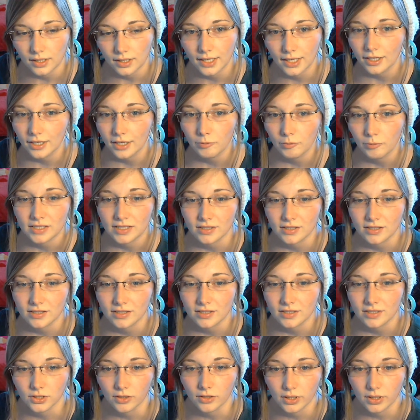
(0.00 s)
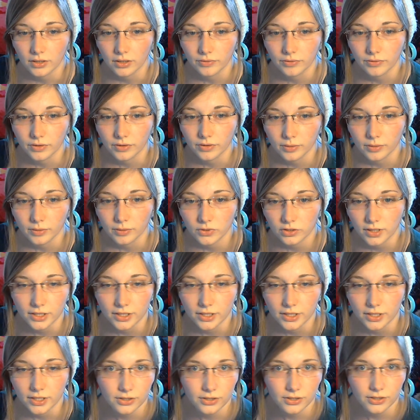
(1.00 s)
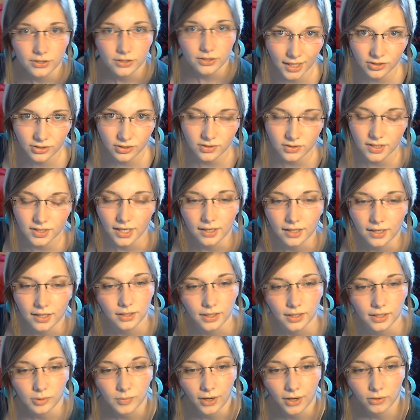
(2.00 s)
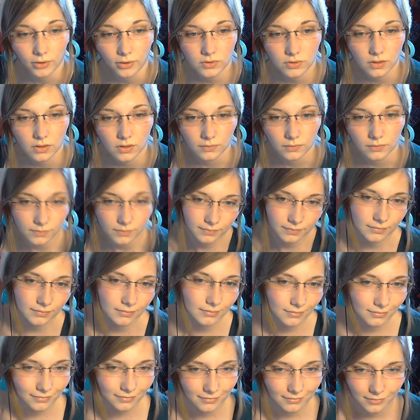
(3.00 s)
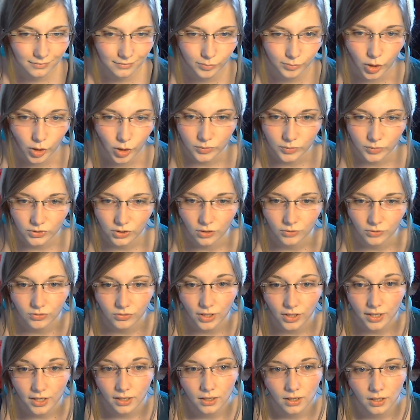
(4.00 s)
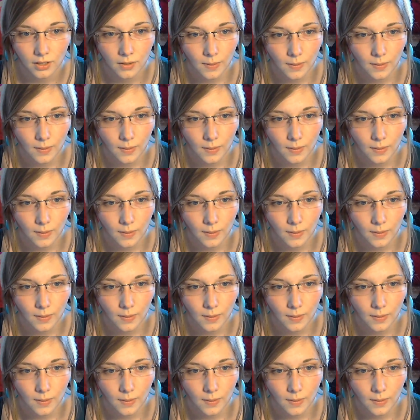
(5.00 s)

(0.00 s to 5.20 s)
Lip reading: get myself to get rid of them, so I just say I collect them now. So problem solved, right?